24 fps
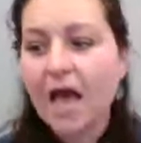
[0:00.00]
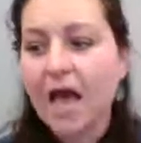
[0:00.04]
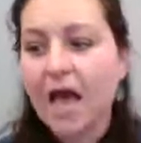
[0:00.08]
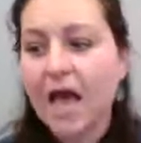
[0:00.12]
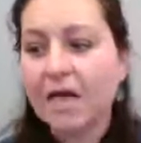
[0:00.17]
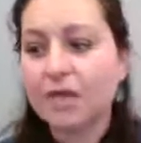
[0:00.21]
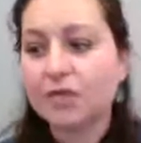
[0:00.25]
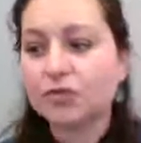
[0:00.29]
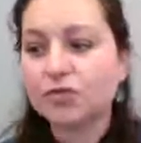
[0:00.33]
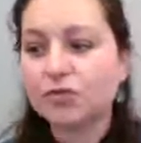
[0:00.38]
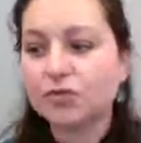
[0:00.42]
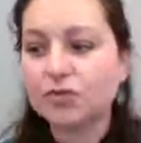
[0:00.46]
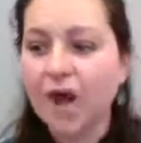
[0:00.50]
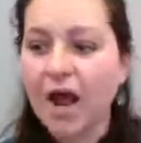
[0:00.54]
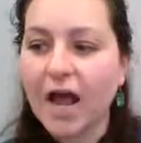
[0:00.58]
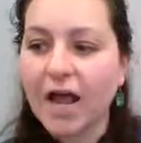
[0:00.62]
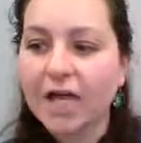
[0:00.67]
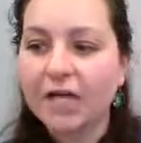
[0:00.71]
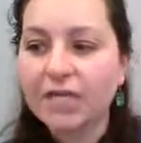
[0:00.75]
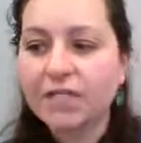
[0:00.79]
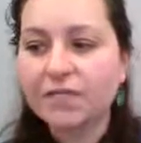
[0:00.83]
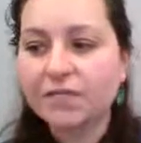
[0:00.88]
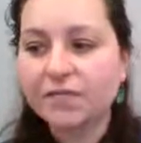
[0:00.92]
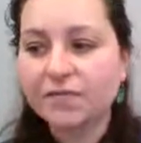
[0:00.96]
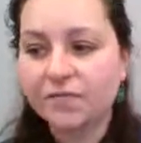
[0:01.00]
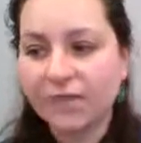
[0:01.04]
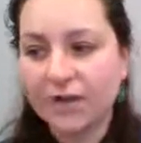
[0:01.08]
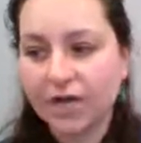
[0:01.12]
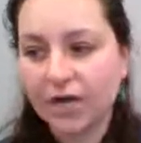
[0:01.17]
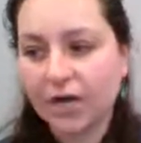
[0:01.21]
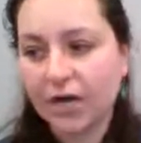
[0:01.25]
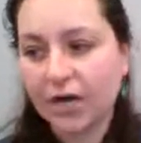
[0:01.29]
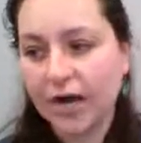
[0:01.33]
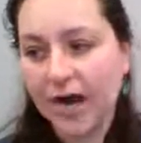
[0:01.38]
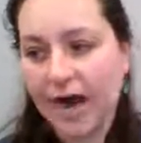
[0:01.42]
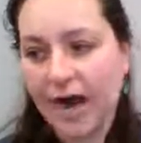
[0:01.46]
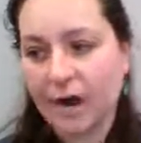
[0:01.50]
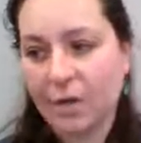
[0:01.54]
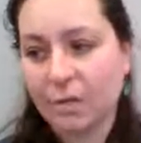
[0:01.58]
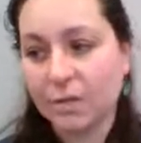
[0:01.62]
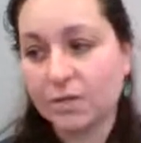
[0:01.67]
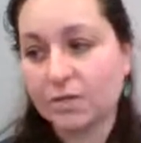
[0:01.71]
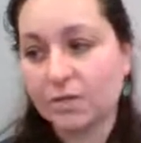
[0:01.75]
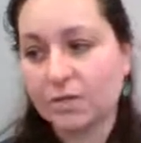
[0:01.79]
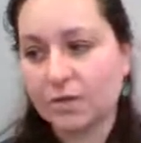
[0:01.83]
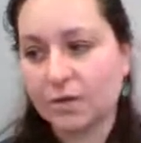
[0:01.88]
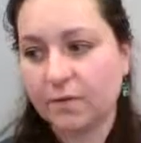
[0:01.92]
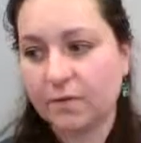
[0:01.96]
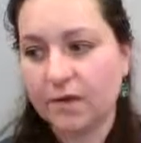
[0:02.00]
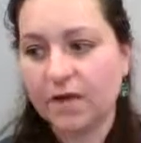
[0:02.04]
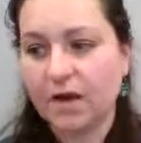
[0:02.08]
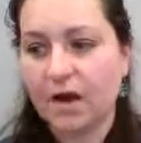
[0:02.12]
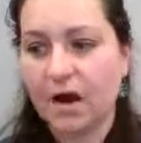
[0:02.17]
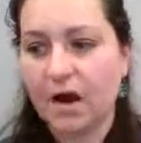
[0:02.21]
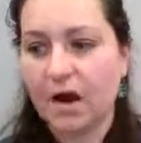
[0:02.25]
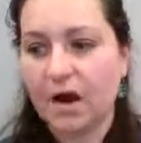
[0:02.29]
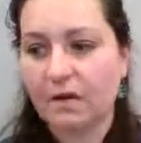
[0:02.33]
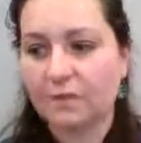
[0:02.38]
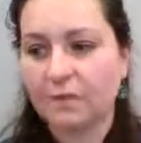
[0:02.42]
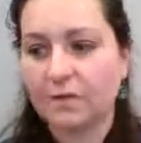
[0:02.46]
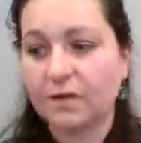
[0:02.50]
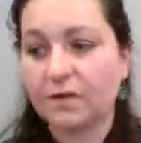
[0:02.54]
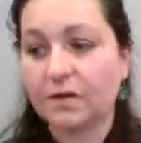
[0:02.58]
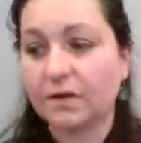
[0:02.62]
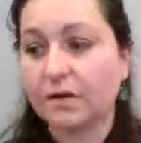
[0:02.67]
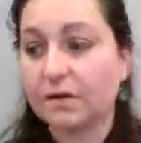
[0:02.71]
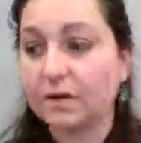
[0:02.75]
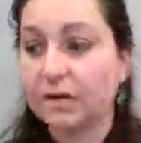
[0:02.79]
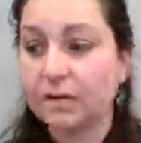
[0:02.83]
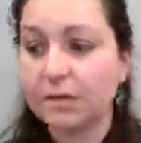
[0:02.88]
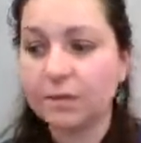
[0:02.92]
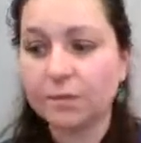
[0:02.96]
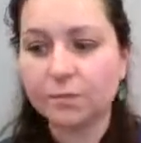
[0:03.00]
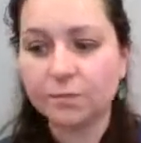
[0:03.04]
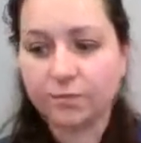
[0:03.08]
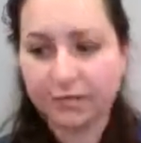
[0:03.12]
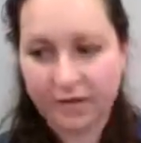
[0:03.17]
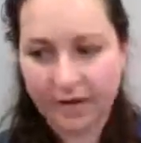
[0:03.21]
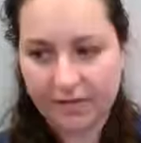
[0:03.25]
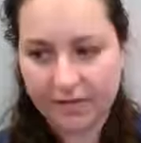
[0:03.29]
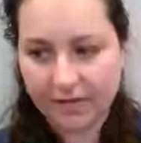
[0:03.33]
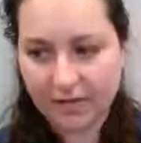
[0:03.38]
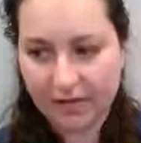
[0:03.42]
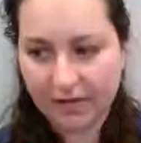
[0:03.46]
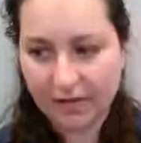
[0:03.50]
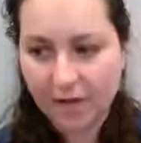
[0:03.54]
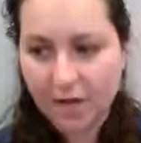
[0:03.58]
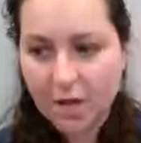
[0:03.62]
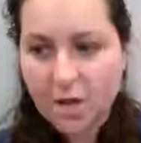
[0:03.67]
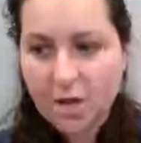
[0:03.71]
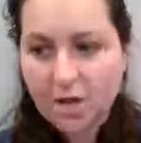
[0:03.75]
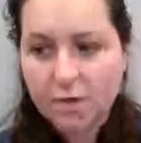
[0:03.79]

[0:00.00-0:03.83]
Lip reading: and trying to figure out what's going on with her little brother,